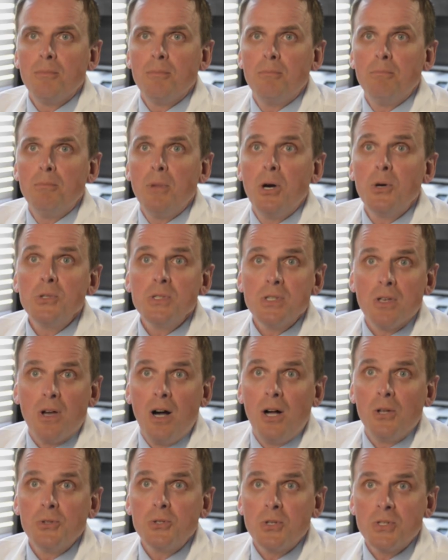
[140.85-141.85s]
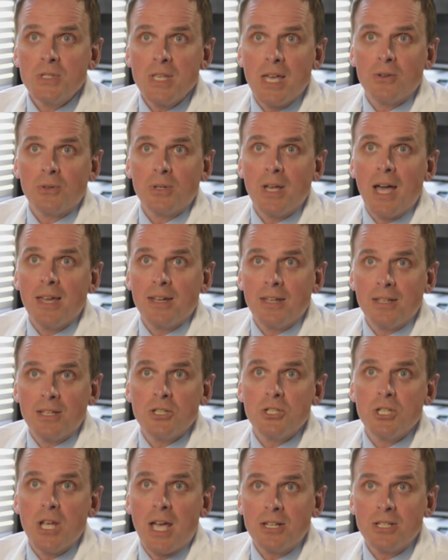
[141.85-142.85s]
Most ultrasound-guided
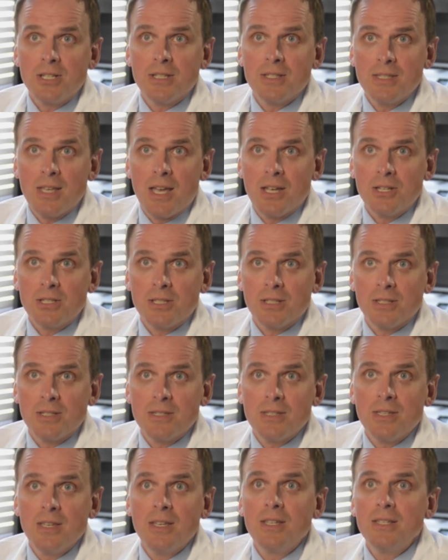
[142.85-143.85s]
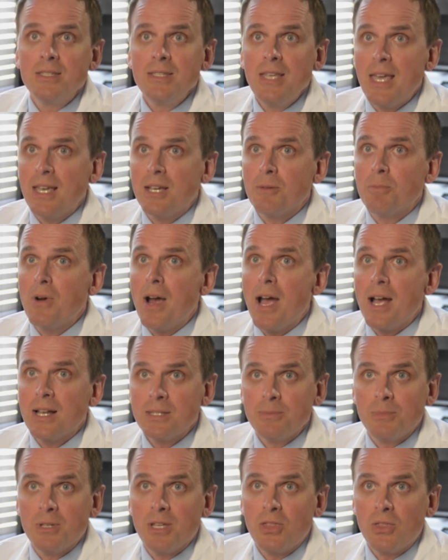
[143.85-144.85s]
injection sessions take
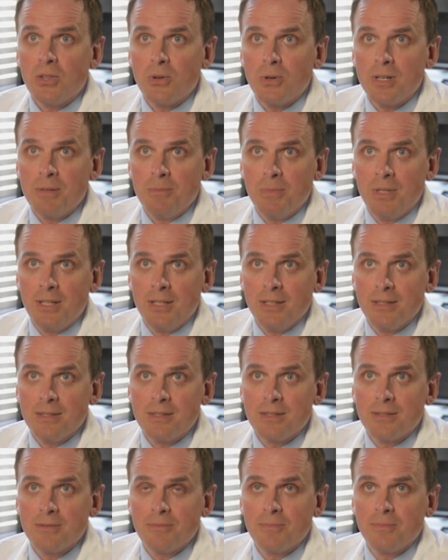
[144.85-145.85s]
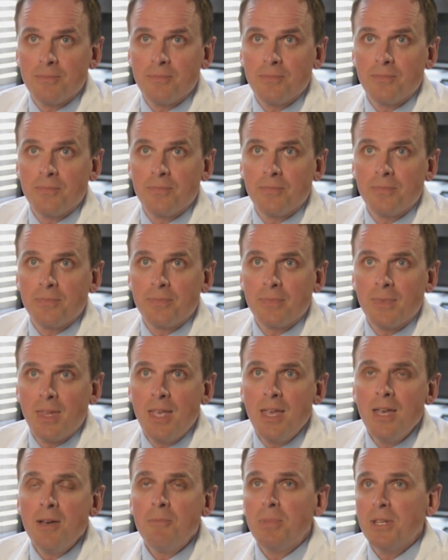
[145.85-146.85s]
approximately thirty minutes.
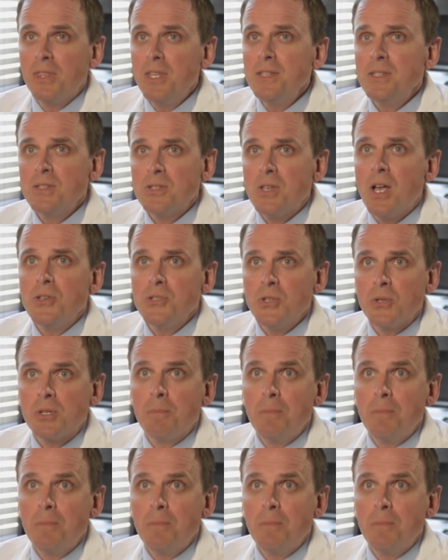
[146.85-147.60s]
But this is also